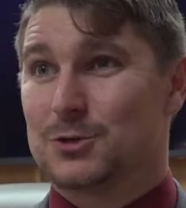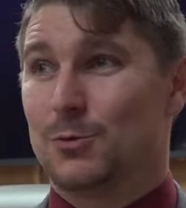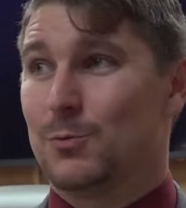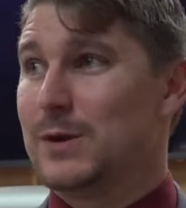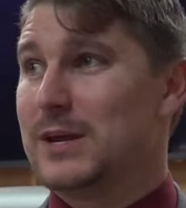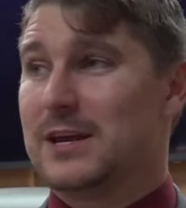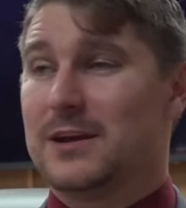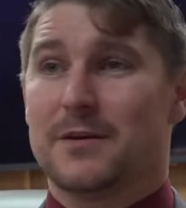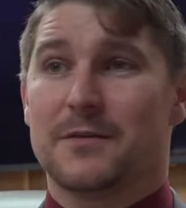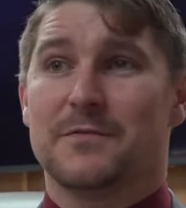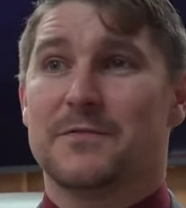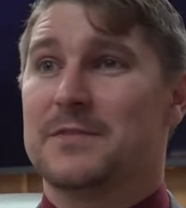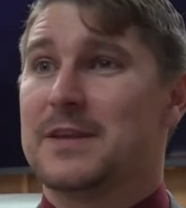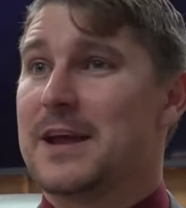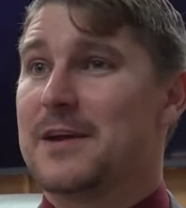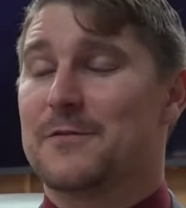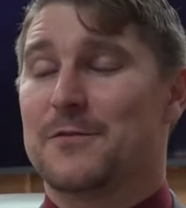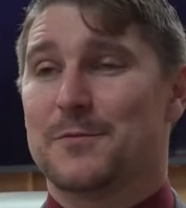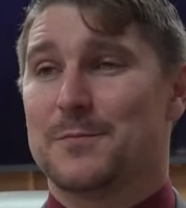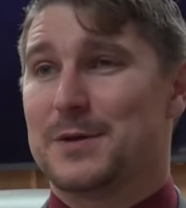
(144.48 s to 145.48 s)
who we have
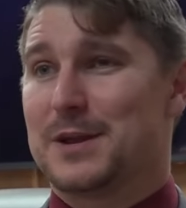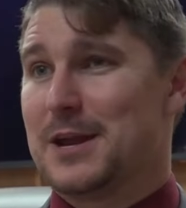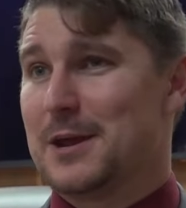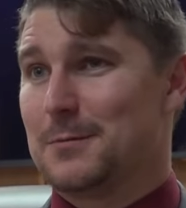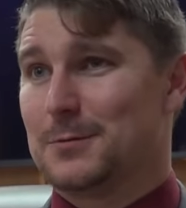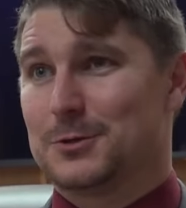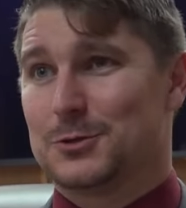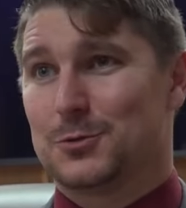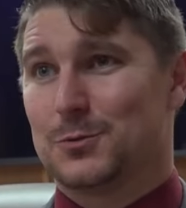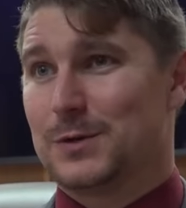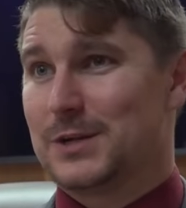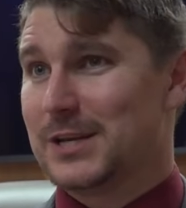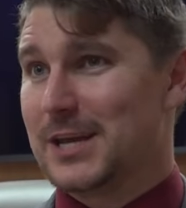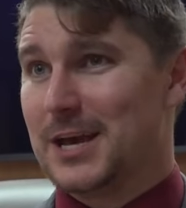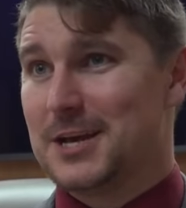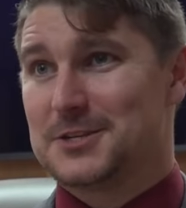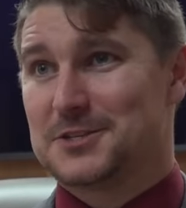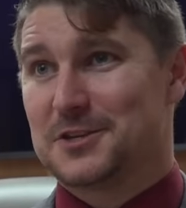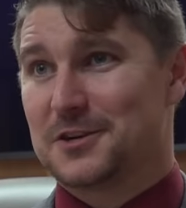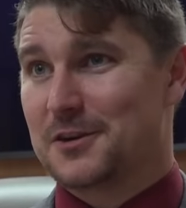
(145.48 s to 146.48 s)
never been able to
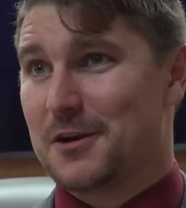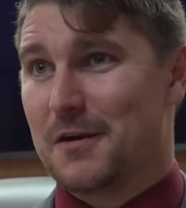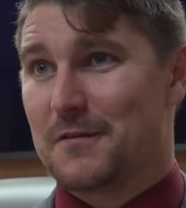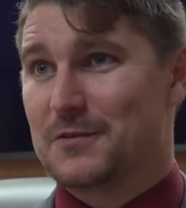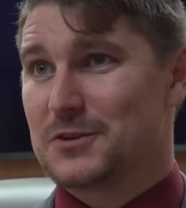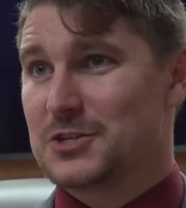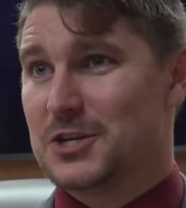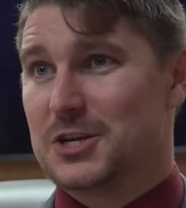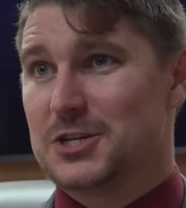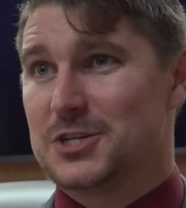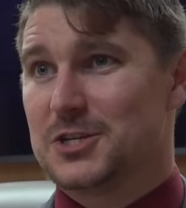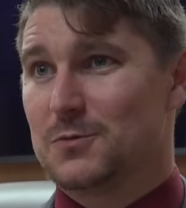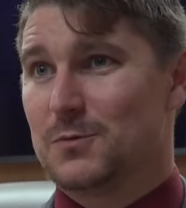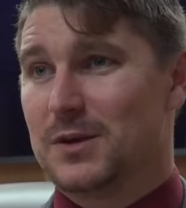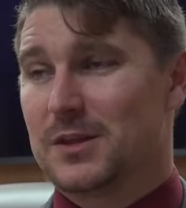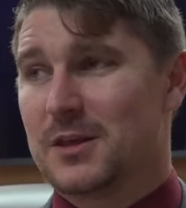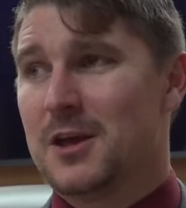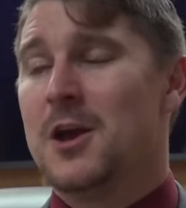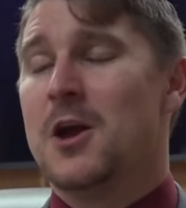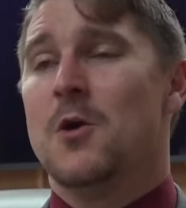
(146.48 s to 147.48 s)
engage in a conversation
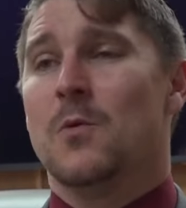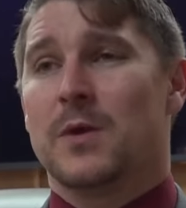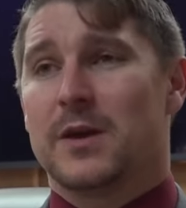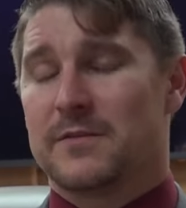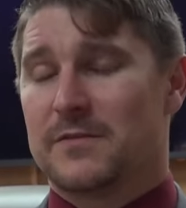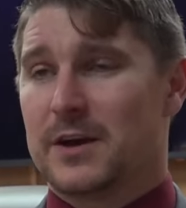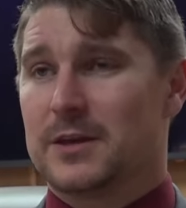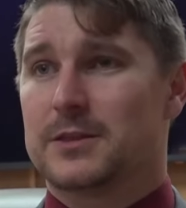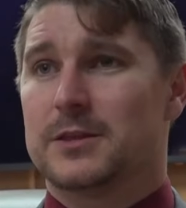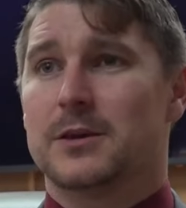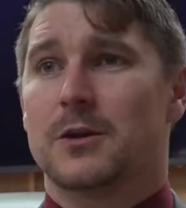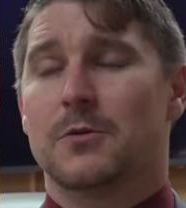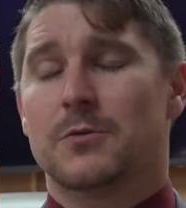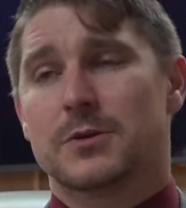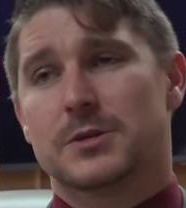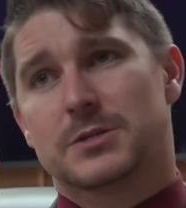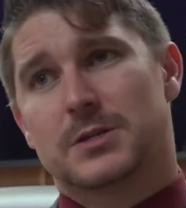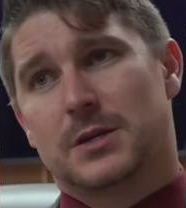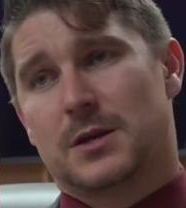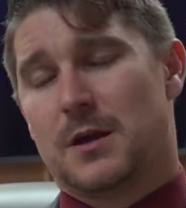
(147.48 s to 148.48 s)
with. We invite the
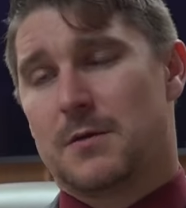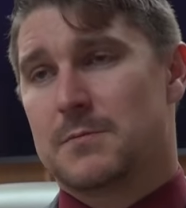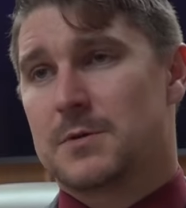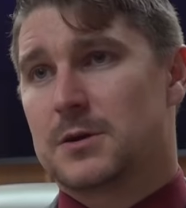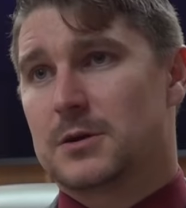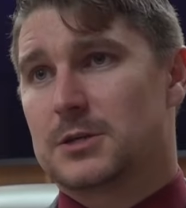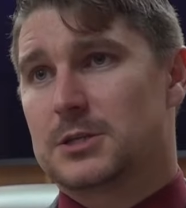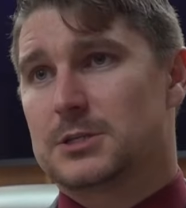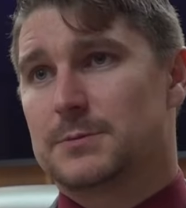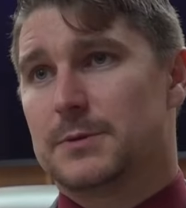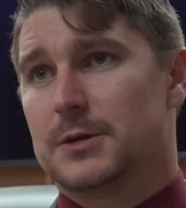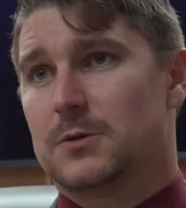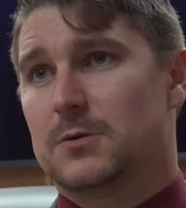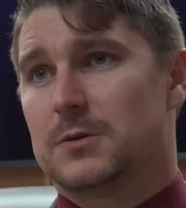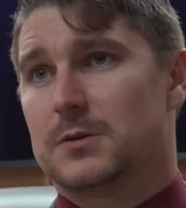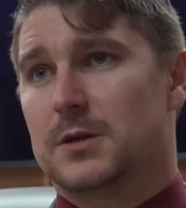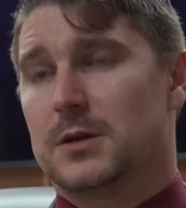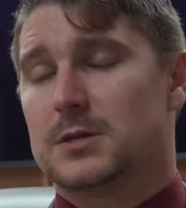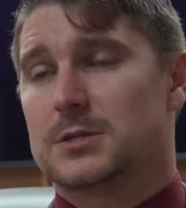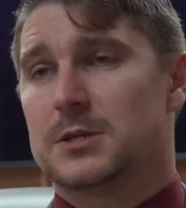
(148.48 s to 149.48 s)
owners to come here and speak
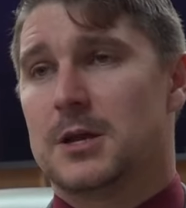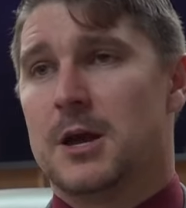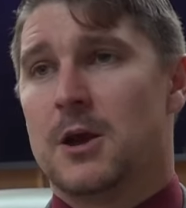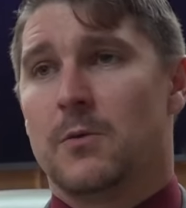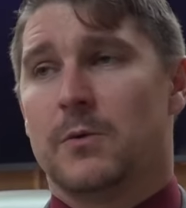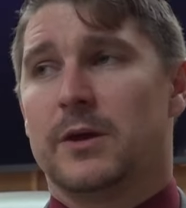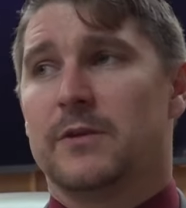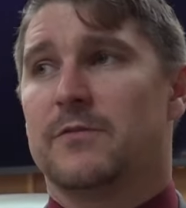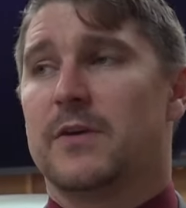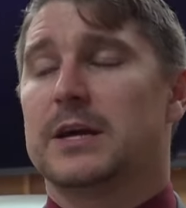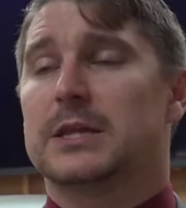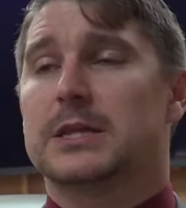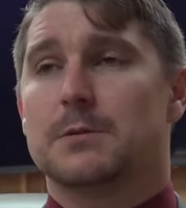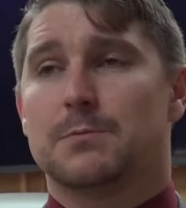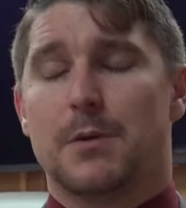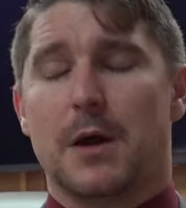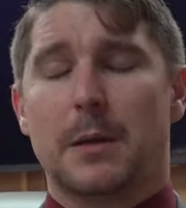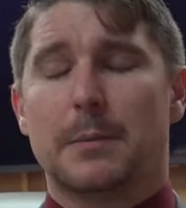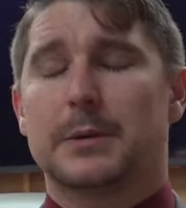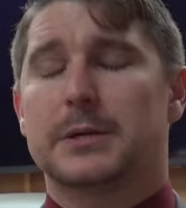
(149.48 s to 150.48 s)
with us. We invite the
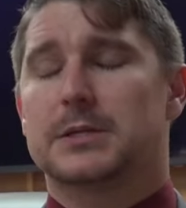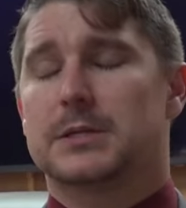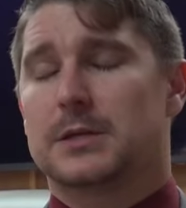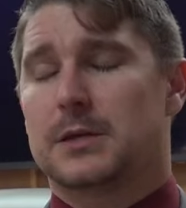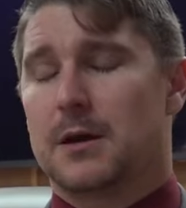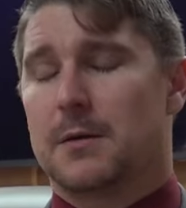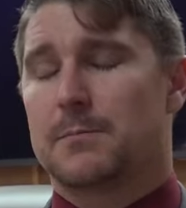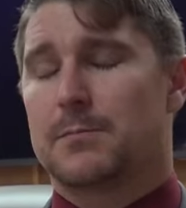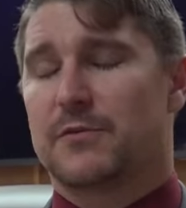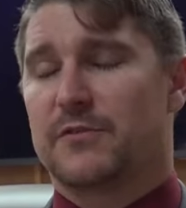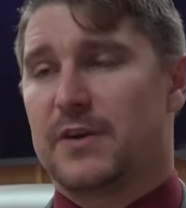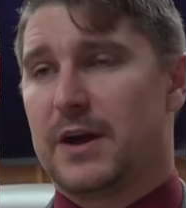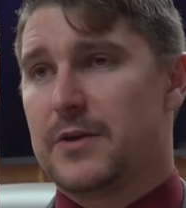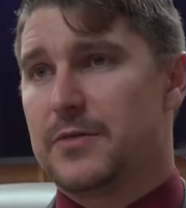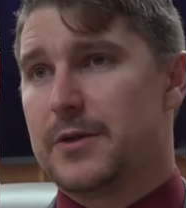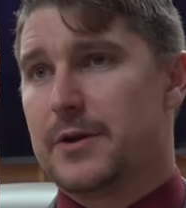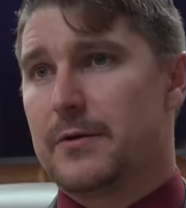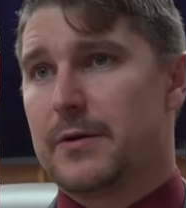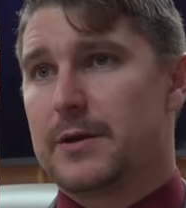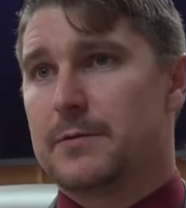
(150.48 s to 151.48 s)
public to come
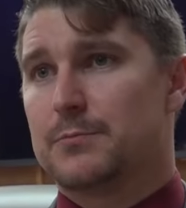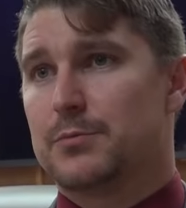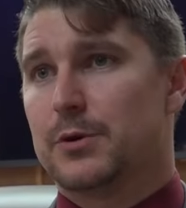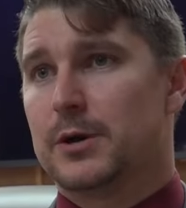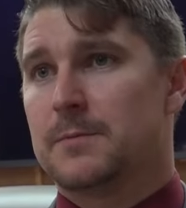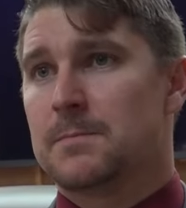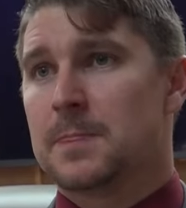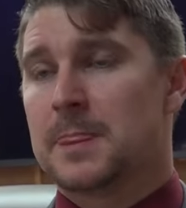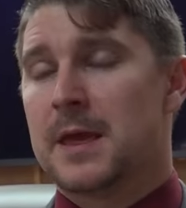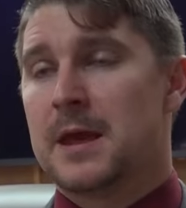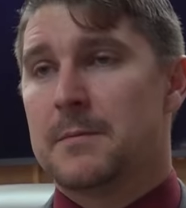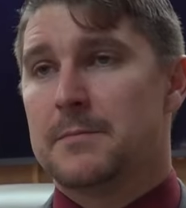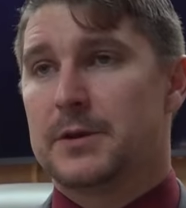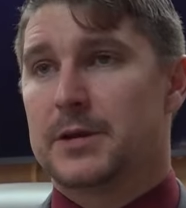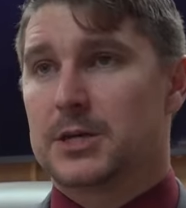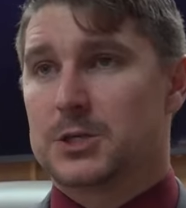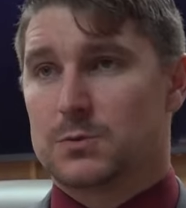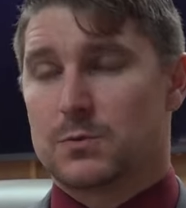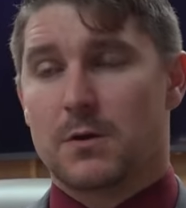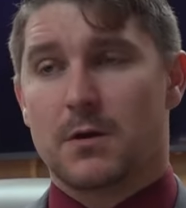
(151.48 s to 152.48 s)
provide their input
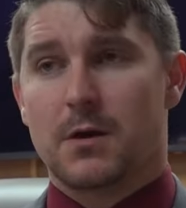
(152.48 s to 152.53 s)
because we